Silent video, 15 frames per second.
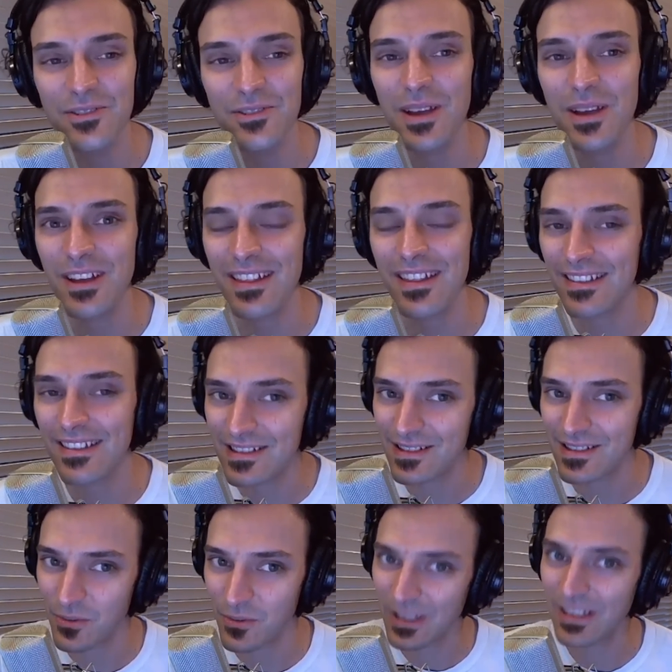So, James, I think
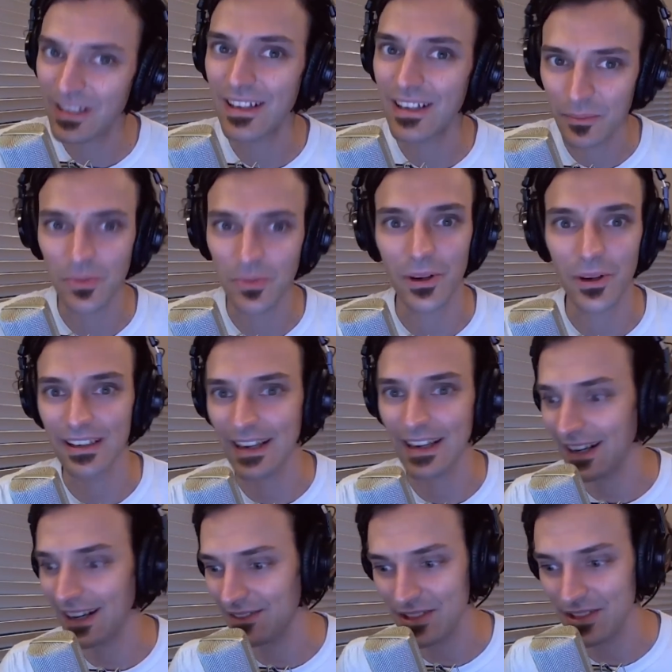this is a really important
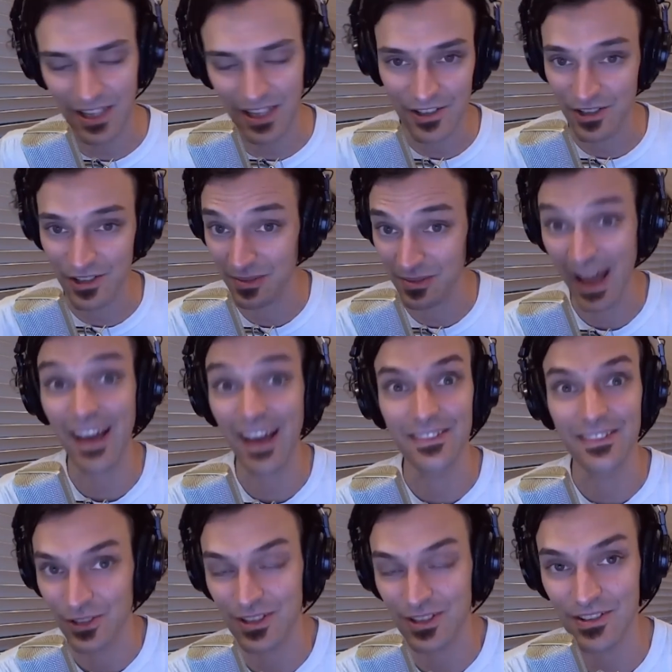area of discussion
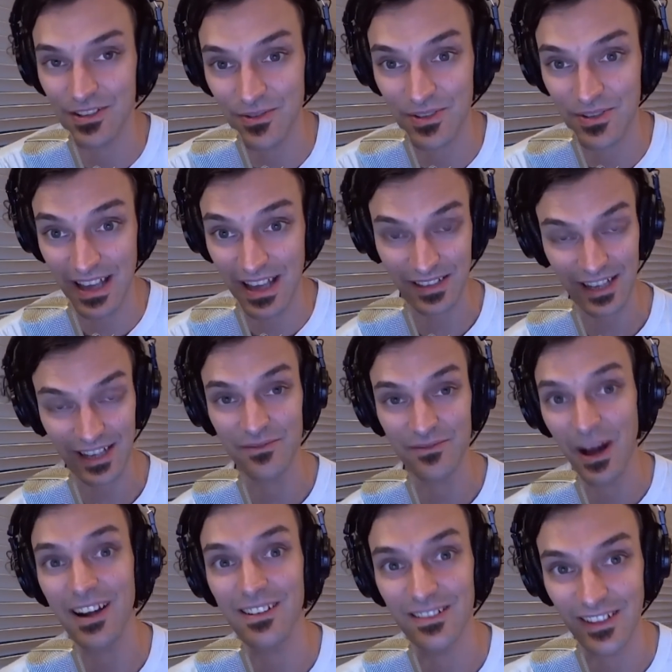about, just as you said, kind
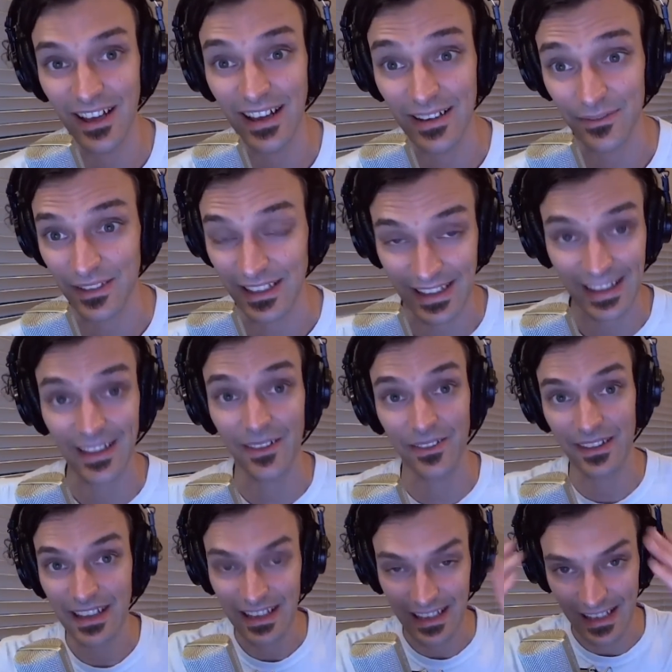of modern life and
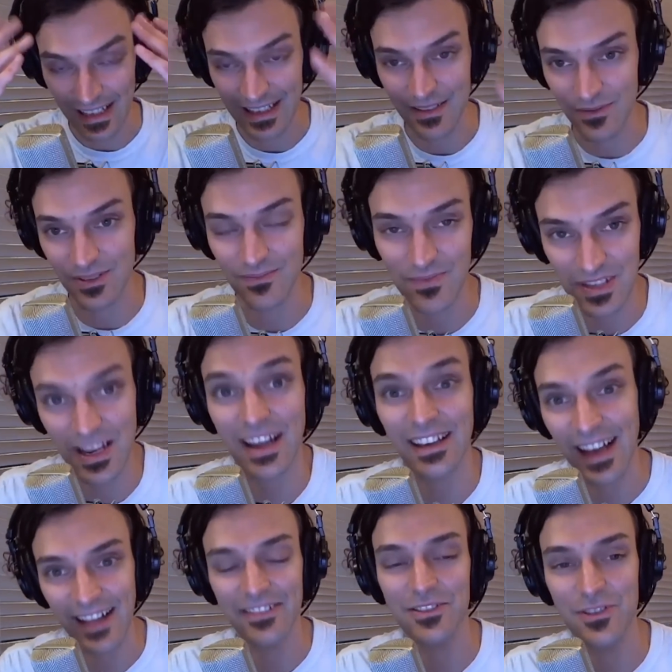health and even
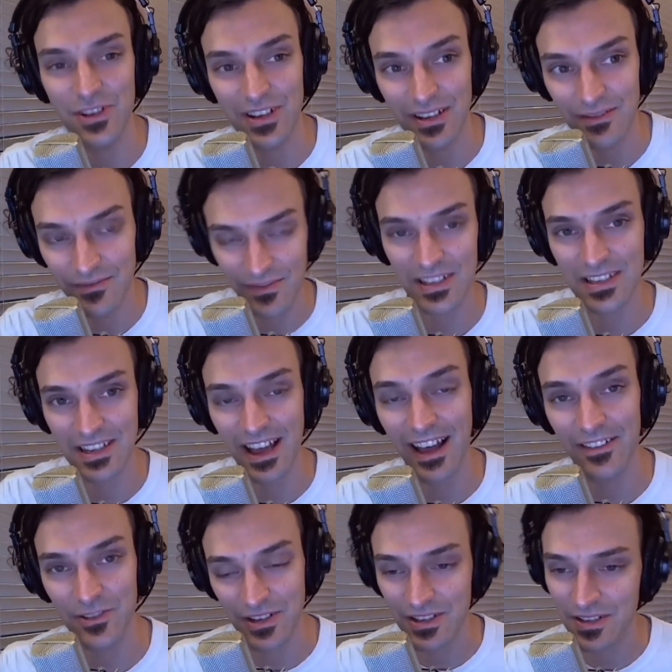psychology and
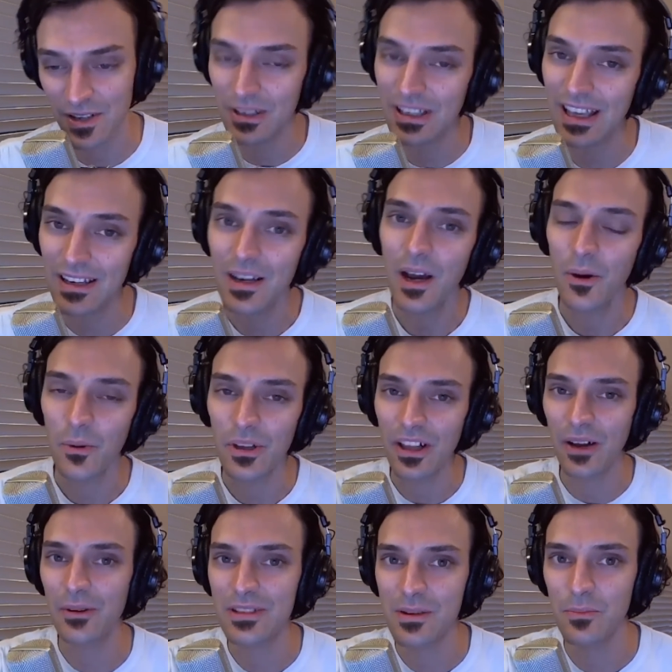physiology. So, again,
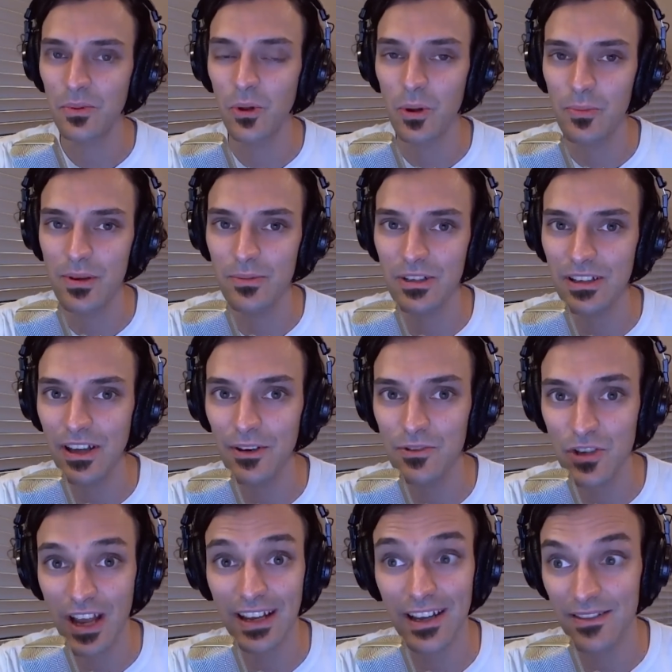we'll always implore people to
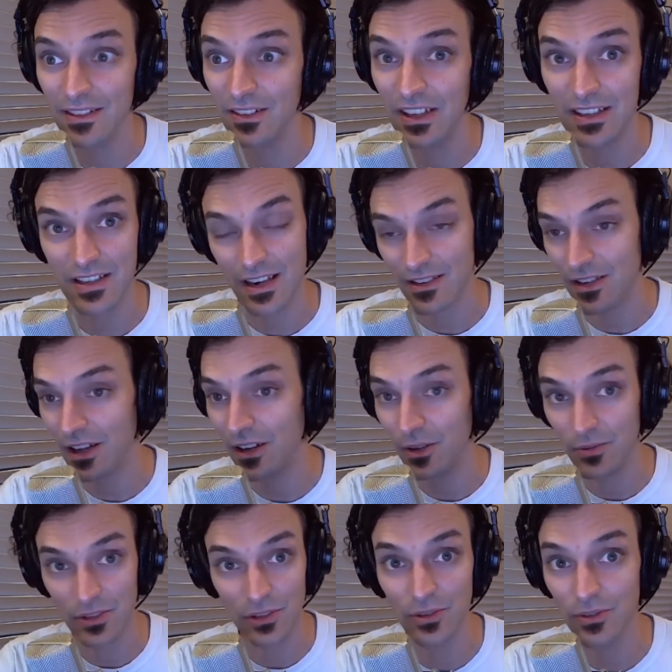go check out the links and
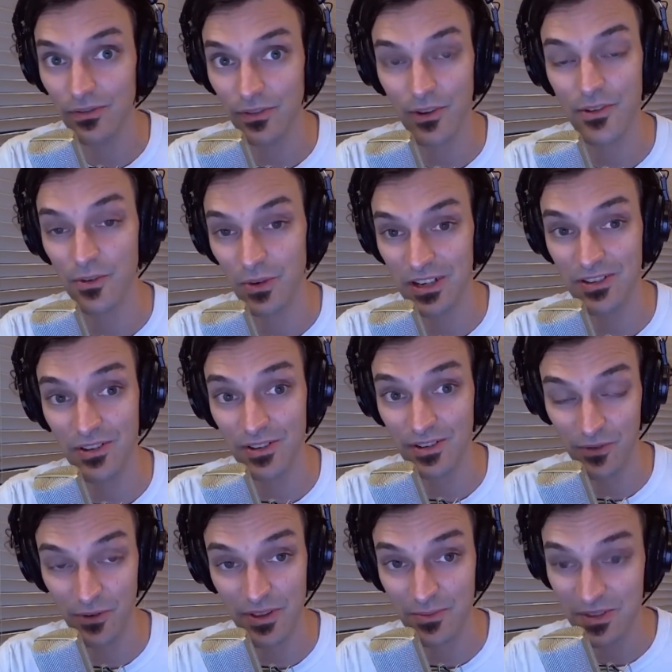go do further
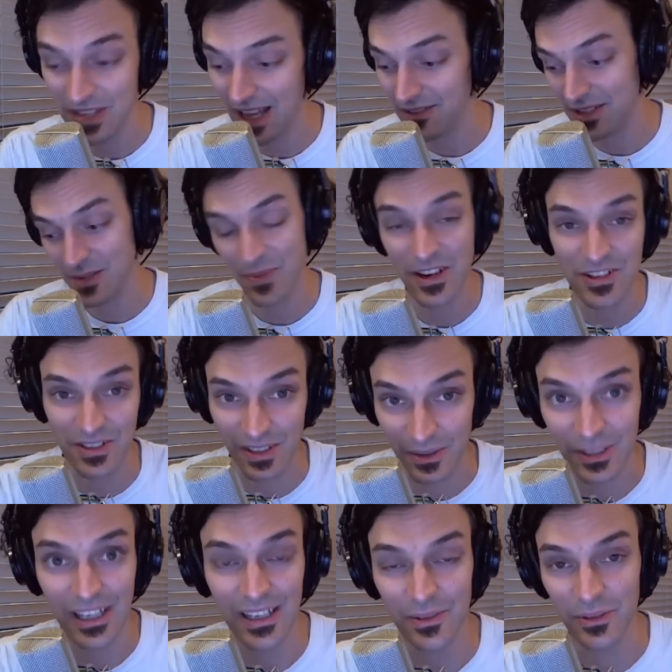research for themselves,
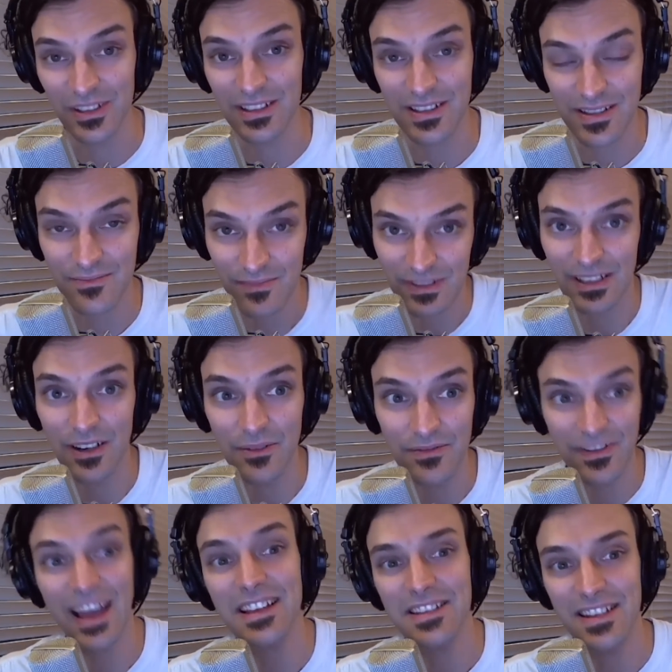especially when it's,
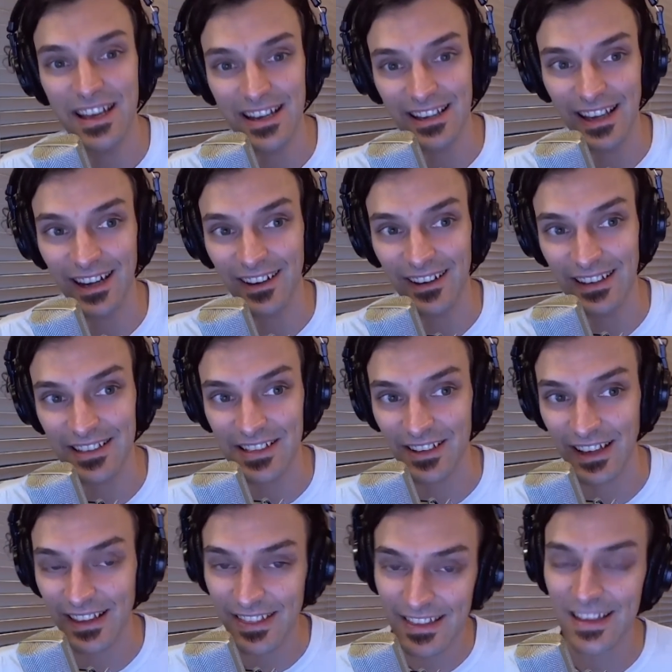fascinating areas
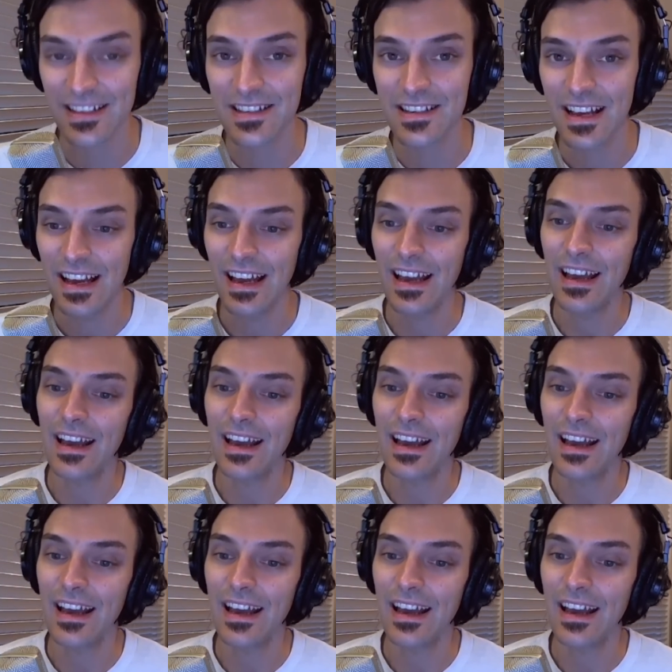like this.